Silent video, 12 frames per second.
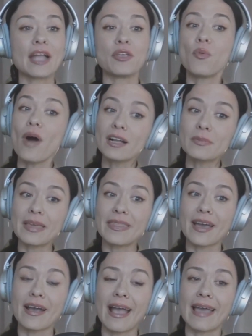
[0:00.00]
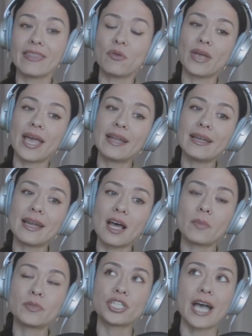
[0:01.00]
And you walked me there. And then we ended
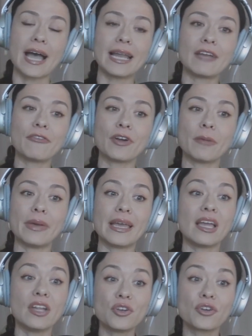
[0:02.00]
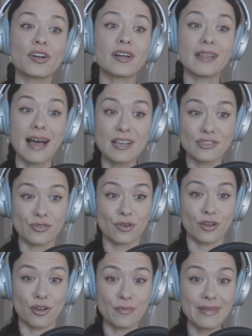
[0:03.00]
up chatting for a bit in your
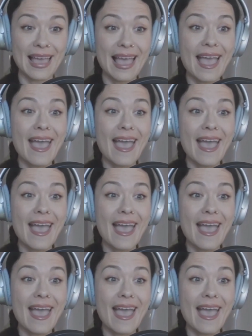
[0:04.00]
classroom.